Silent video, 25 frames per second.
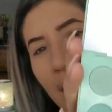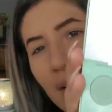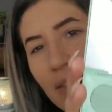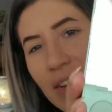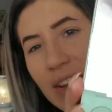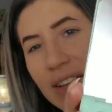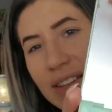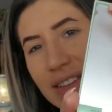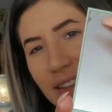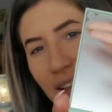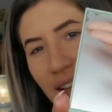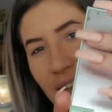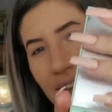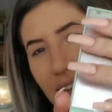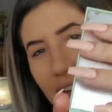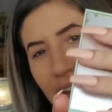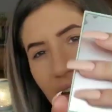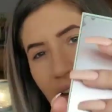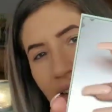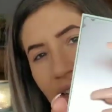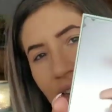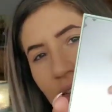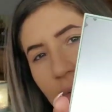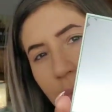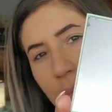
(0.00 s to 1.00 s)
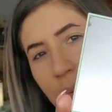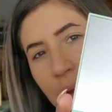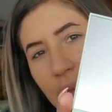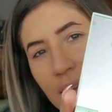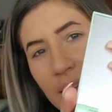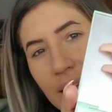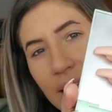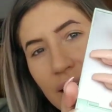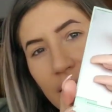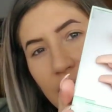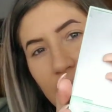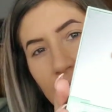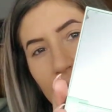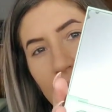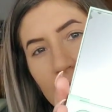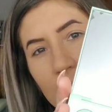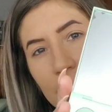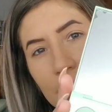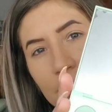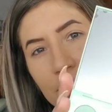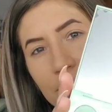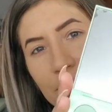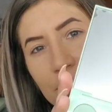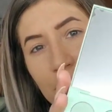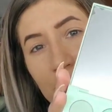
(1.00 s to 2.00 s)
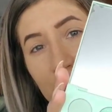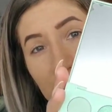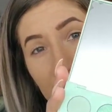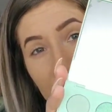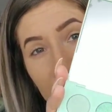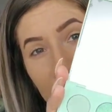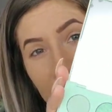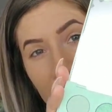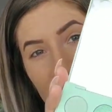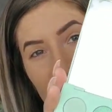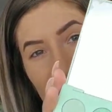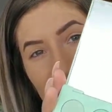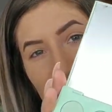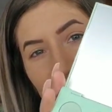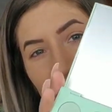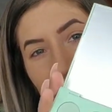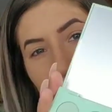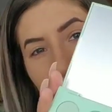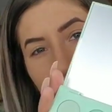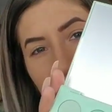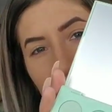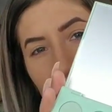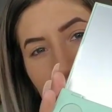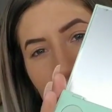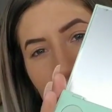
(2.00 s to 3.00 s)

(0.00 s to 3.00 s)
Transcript: have it. It's got a nice big mirror on it too, which I